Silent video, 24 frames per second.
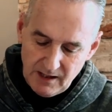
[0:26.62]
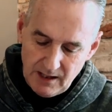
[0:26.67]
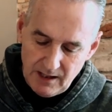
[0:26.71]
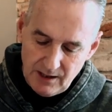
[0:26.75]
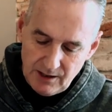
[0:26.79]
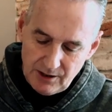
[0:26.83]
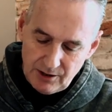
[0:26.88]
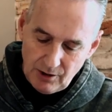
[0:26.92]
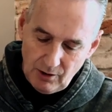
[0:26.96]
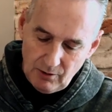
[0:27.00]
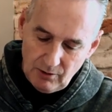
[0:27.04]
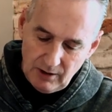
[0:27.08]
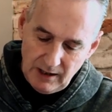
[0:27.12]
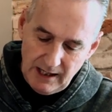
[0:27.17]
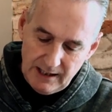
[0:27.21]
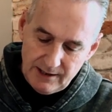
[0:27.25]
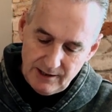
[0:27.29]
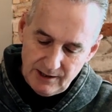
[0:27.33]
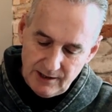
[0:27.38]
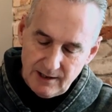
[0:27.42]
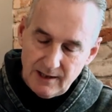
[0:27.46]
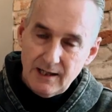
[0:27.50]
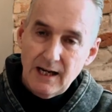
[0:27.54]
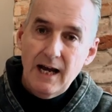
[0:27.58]
So let's
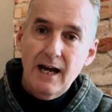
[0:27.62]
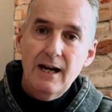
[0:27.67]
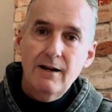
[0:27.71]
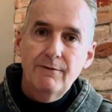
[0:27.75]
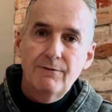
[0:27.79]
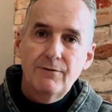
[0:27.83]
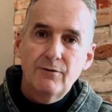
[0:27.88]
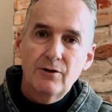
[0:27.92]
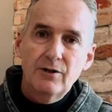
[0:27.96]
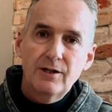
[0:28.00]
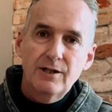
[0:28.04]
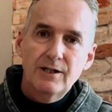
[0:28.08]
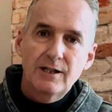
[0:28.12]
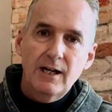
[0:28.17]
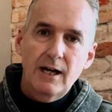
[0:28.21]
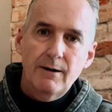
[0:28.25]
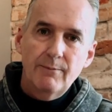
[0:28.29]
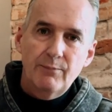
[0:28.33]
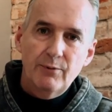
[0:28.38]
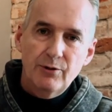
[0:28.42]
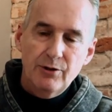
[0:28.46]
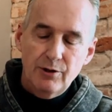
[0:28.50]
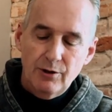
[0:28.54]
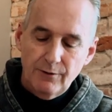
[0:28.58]
say, for
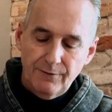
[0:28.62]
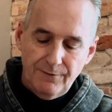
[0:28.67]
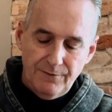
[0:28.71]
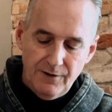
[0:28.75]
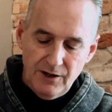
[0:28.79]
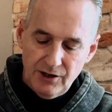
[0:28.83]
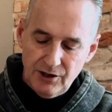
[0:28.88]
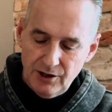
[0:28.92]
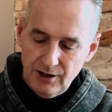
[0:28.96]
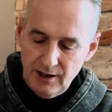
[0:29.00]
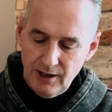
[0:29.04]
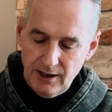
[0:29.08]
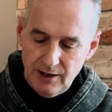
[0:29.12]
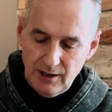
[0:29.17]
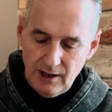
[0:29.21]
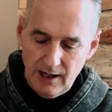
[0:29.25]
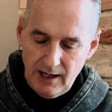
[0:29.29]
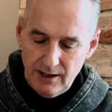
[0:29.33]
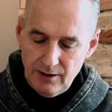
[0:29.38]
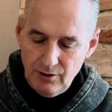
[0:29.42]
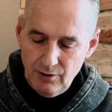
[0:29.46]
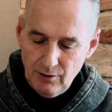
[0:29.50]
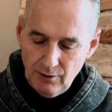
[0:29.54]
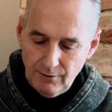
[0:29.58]
example, you're fishing
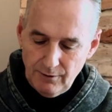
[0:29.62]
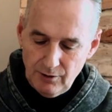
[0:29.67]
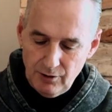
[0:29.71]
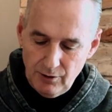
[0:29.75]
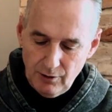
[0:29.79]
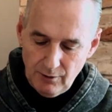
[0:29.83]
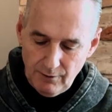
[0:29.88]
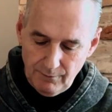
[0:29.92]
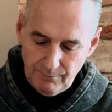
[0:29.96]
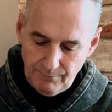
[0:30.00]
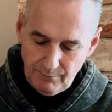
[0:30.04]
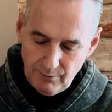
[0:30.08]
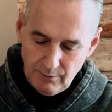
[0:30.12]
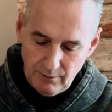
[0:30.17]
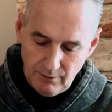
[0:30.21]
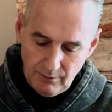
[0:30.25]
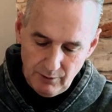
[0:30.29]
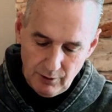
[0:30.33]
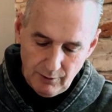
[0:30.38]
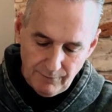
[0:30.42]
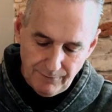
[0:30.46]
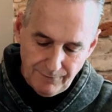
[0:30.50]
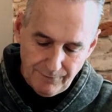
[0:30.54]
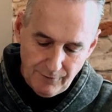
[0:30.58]
and your
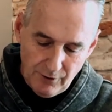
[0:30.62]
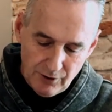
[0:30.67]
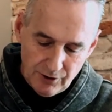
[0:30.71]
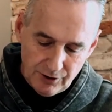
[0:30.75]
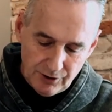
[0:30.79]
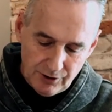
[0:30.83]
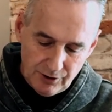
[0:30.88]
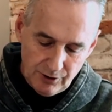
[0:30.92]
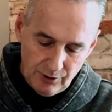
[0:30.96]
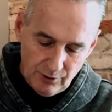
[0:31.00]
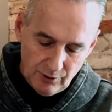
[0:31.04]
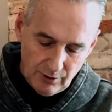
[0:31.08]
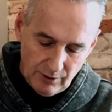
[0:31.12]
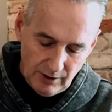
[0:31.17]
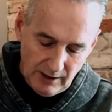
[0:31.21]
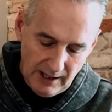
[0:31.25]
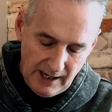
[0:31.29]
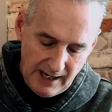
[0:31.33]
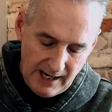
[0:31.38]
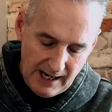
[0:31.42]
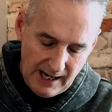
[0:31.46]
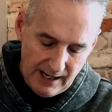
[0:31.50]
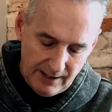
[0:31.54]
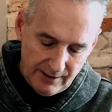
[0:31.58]

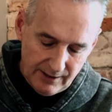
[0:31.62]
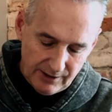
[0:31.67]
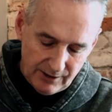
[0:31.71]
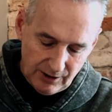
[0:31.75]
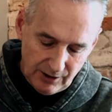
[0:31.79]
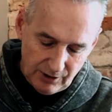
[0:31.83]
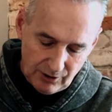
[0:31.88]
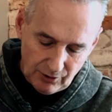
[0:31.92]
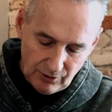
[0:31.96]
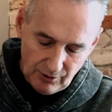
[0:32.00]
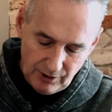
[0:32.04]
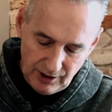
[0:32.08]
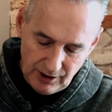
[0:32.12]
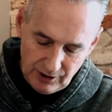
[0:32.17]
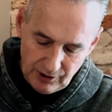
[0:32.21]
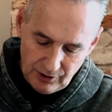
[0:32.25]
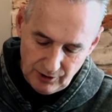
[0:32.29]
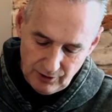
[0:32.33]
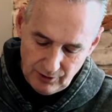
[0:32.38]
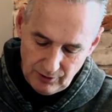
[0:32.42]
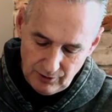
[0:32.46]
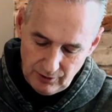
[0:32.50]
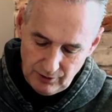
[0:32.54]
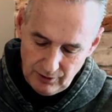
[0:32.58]
layout is a
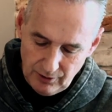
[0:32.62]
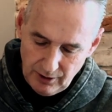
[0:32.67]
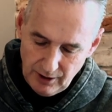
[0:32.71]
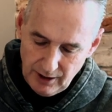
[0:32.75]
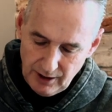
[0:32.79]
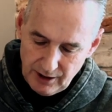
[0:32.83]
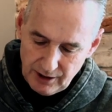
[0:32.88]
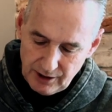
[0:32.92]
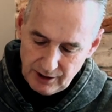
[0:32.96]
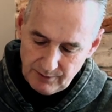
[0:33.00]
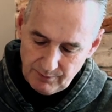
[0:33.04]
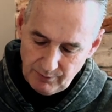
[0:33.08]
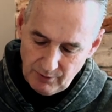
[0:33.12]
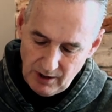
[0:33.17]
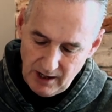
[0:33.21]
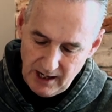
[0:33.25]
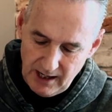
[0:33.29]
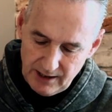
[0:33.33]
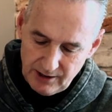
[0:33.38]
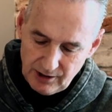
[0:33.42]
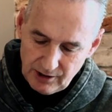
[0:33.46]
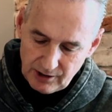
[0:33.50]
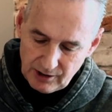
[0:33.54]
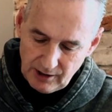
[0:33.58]
traditional
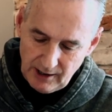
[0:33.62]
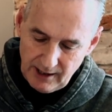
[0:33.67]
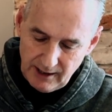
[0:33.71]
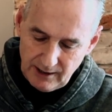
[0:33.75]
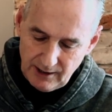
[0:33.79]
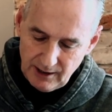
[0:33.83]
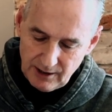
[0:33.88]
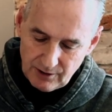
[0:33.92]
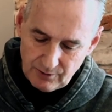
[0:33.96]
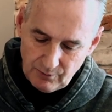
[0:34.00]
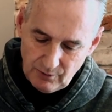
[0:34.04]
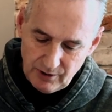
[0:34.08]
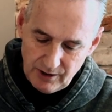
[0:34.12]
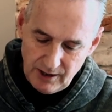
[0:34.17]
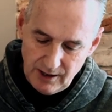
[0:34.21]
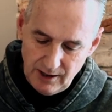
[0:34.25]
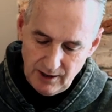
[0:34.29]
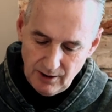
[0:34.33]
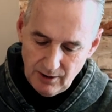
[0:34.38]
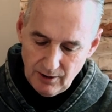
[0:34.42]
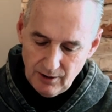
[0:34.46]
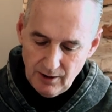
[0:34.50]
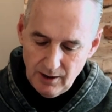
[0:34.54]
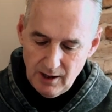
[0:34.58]
spread, just like this one
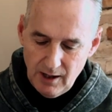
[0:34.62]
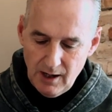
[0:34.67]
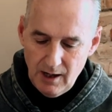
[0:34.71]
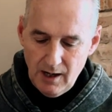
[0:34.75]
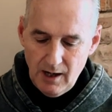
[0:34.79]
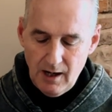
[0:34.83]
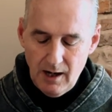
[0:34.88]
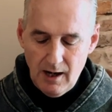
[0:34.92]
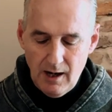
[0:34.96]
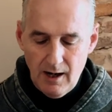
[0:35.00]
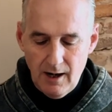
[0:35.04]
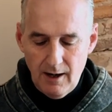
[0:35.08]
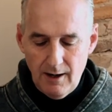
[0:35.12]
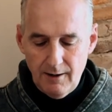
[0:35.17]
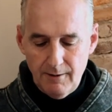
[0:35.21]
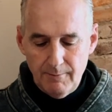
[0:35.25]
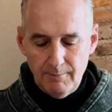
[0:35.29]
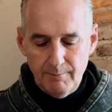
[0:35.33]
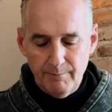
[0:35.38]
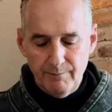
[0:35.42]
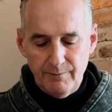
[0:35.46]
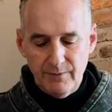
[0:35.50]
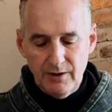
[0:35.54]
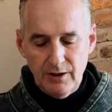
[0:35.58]
here.
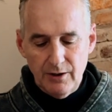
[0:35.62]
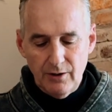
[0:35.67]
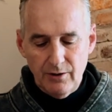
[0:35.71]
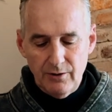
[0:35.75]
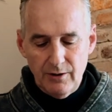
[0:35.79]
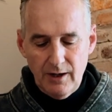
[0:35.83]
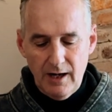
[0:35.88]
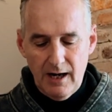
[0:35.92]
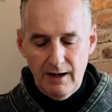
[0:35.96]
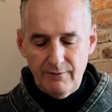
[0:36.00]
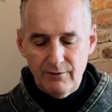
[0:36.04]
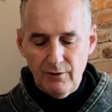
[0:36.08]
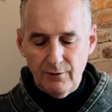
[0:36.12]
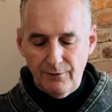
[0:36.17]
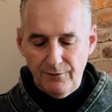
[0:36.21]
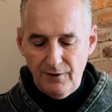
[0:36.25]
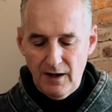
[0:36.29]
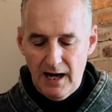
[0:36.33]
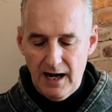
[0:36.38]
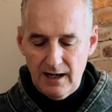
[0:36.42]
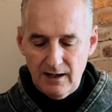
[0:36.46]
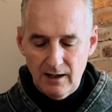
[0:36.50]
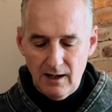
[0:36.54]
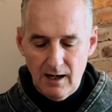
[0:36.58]
You know, you have your
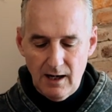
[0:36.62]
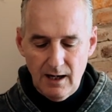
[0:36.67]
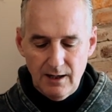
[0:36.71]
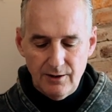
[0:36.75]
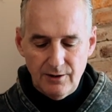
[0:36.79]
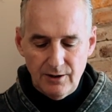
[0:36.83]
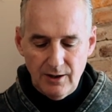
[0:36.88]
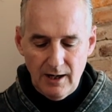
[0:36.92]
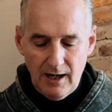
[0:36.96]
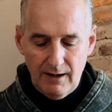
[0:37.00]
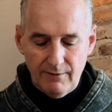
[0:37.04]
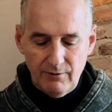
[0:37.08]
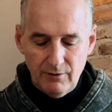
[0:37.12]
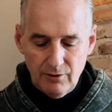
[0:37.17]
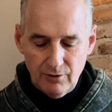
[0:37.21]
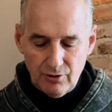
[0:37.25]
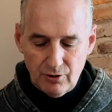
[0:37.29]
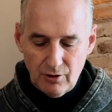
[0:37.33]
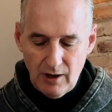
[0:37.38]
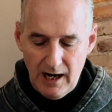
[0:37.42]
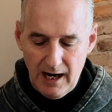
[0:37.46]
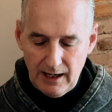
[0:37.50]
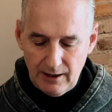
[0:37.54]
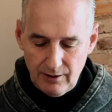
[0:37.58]
flat lines, you have your
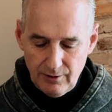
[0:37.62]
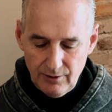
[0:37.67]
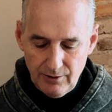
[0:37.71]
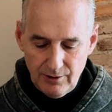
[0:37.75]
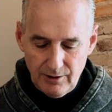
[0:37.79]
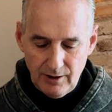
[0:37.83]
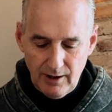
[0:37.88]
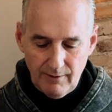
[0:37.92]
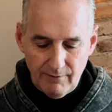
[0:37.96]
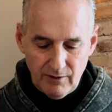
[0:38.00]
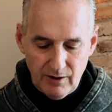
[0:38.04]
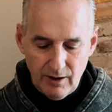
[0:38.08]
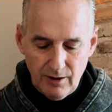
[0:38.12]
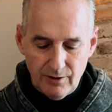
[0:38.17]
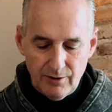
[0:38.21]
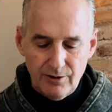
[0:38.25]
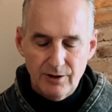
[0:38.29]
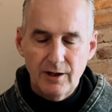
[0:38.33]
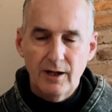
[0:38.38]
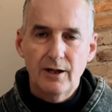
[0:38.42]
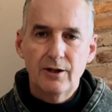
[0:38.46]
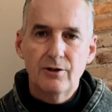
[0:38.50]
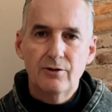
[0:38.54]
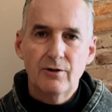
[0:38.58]
trackers, you have another
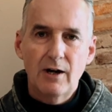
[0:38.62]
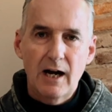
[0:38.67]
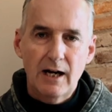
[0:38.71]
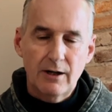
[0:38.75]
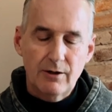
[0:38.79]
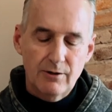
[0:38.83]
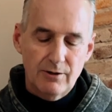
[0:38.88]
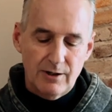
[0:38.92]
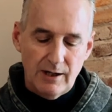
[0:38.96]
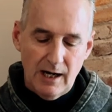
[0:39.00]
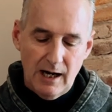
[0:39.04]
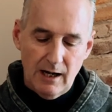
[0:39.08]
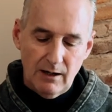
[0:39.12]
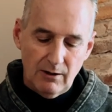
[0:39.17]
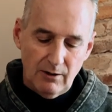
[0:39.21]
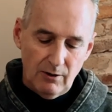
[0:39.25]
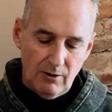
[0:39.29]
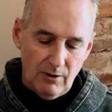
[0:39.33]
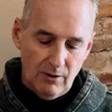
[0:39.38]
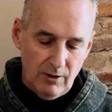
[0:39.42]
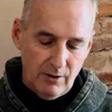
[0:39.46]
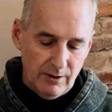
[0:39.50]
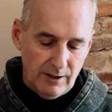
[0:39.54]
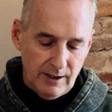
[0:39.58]
set of trackers out
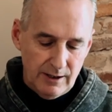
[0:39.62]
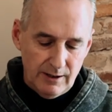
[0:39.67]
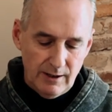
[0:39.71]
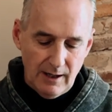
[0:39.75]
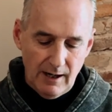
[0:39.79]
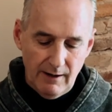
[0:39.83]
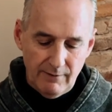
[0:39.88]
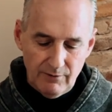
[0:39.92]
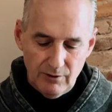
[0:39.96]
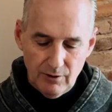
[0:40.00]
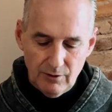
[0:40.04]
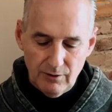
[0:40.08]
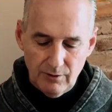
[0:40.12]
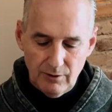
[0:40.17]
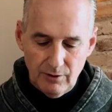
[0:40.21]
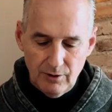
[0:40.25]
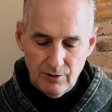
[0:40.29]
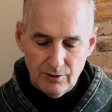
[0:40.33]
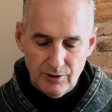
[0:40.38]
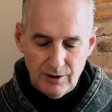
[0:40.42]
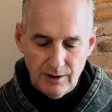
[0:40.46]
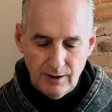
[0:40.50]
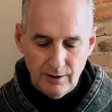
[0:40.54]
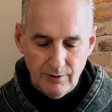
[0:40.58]
long, and you have
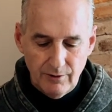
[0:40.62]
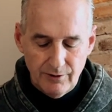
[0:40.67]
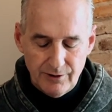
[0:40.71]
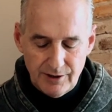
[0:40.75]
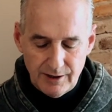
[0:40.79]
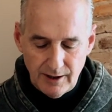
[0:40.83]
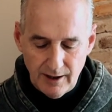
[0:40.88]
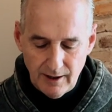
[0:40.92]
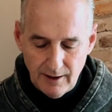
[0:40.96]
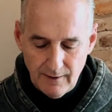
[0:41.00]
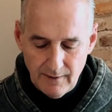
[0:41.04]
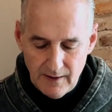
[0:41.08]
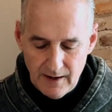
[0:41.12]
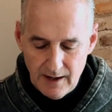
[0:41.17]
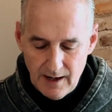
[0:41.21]
your singles there.